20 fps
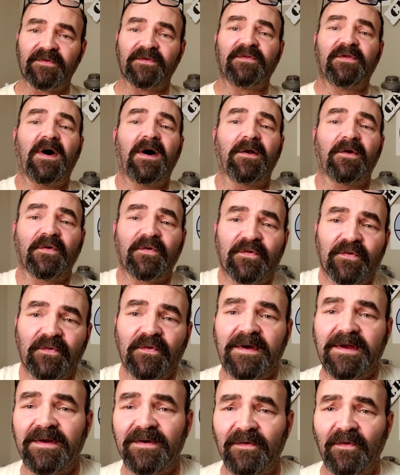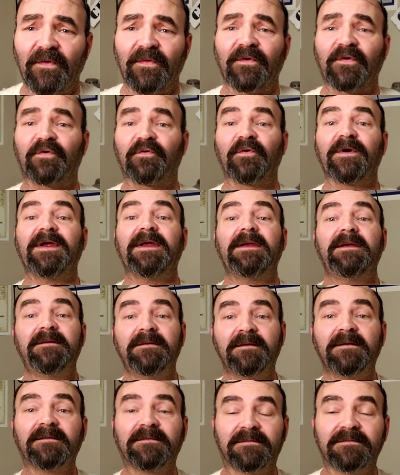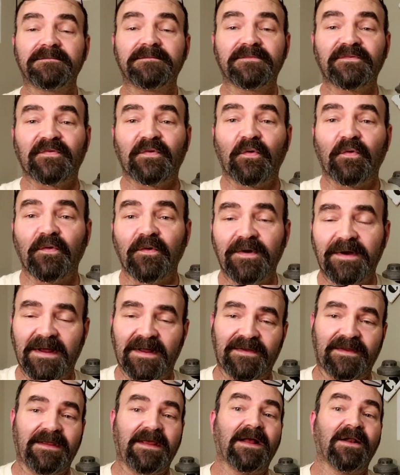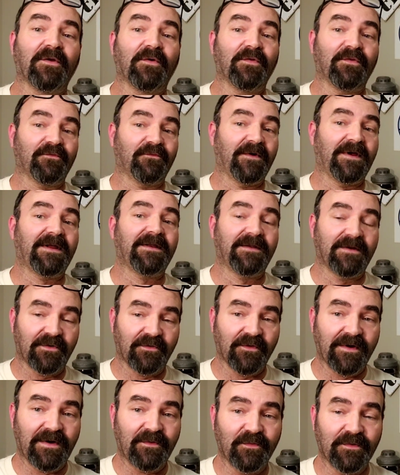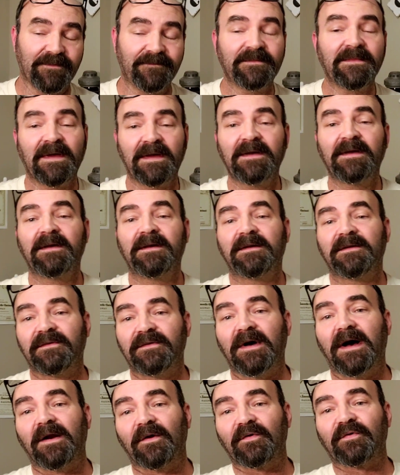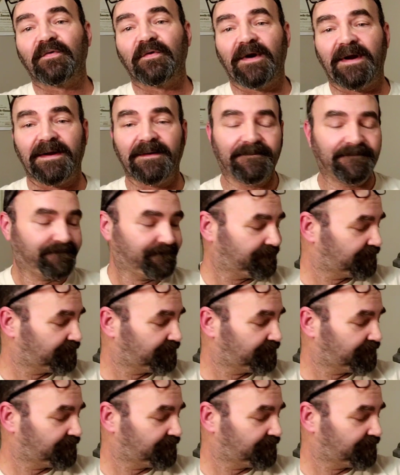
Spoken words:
at the Dollar Tree, you know, the green store. You got the yellow, the red, and the green one. Dollar Tree.